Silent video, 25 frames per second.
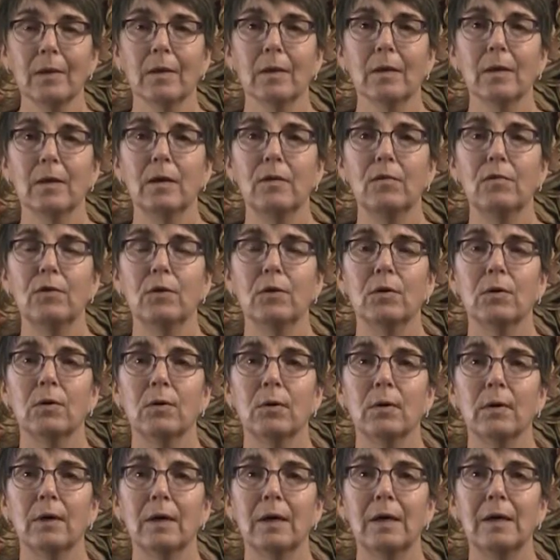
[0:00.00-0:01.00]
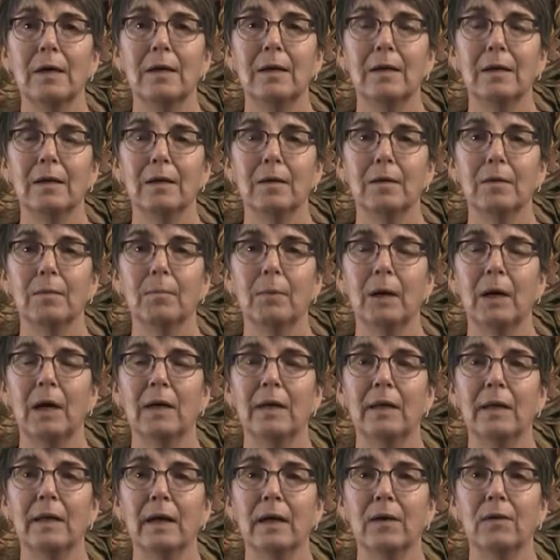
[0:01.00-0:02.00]
of your aura
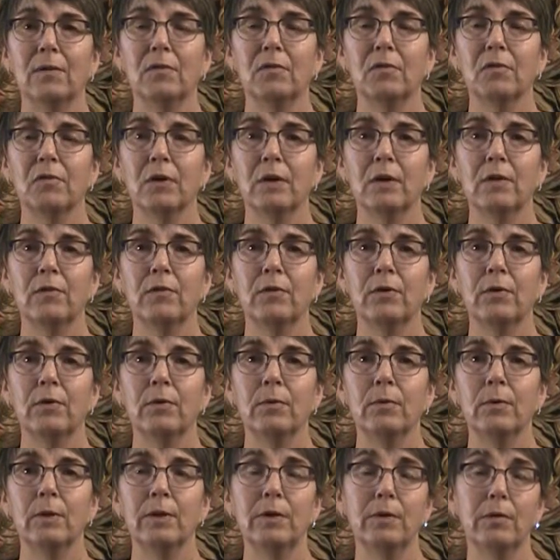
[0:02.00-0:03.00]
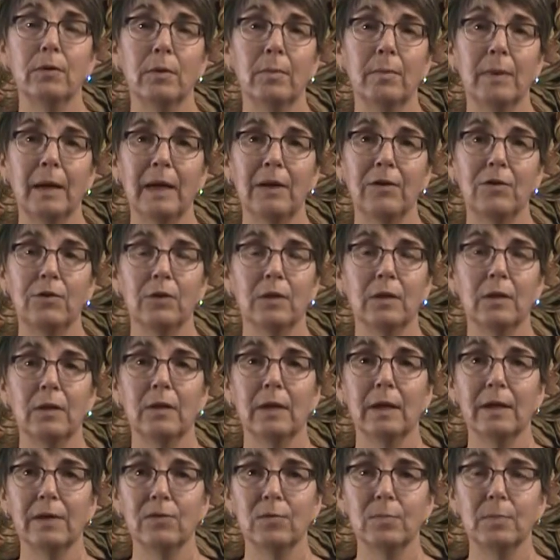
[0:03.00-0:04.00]
body out in front of you, would you imagine a
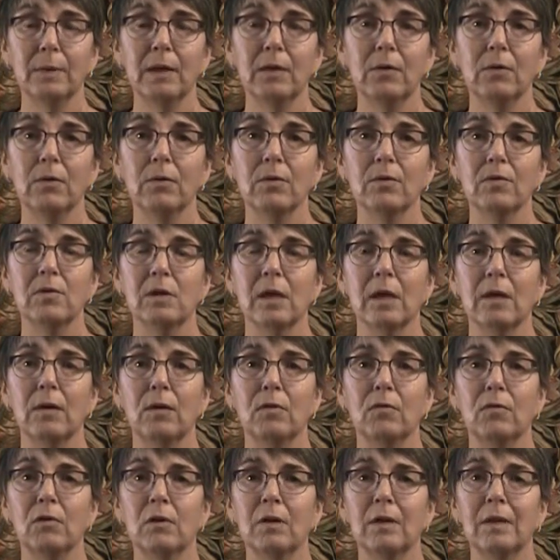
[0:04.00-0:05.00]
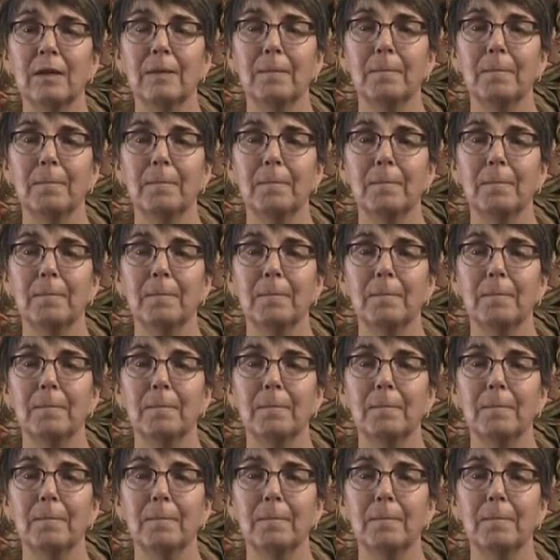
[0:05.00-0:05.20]
nice big gold sun over it?